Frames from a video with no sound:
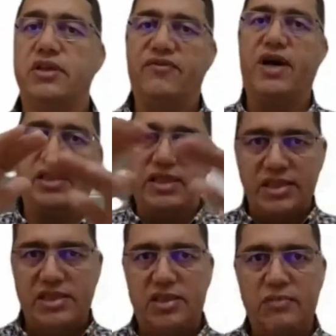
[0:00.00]
In fact,
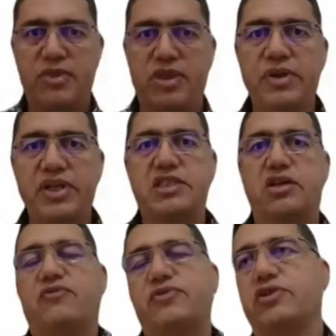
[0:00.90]
he's the
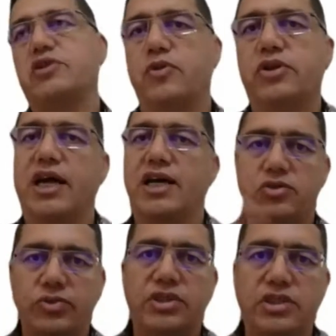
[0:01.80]
Minister of Transport,
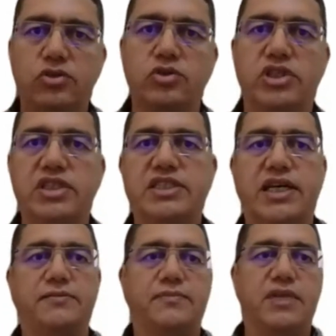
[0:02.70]
as we usually said.